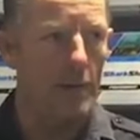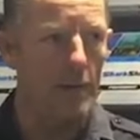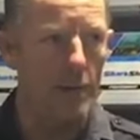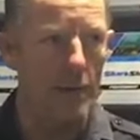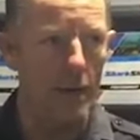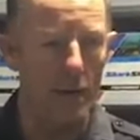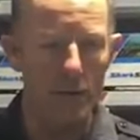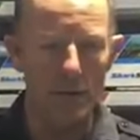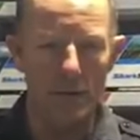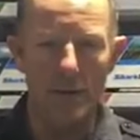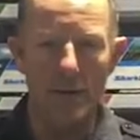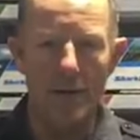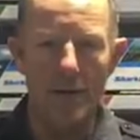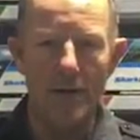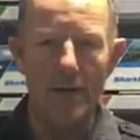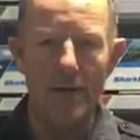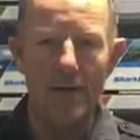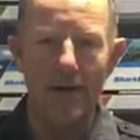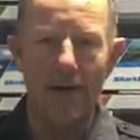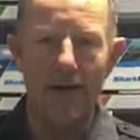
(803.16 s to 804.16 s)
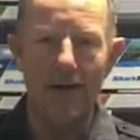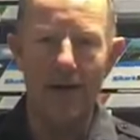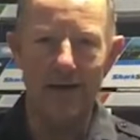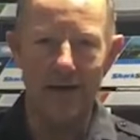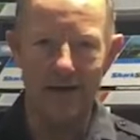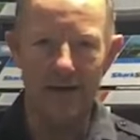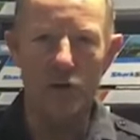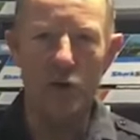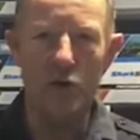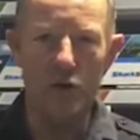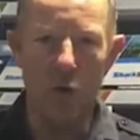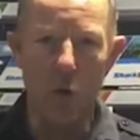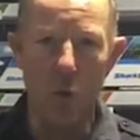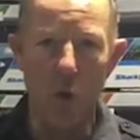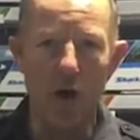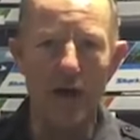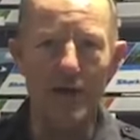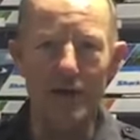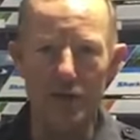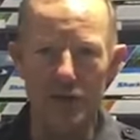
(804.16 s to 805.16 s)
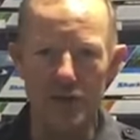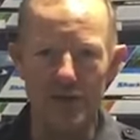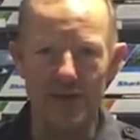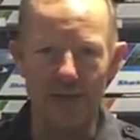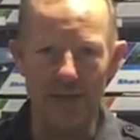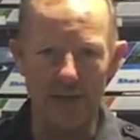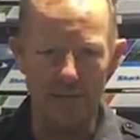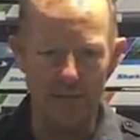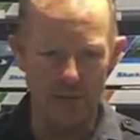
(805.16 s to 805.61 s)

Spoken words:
you know. It's quite interesting.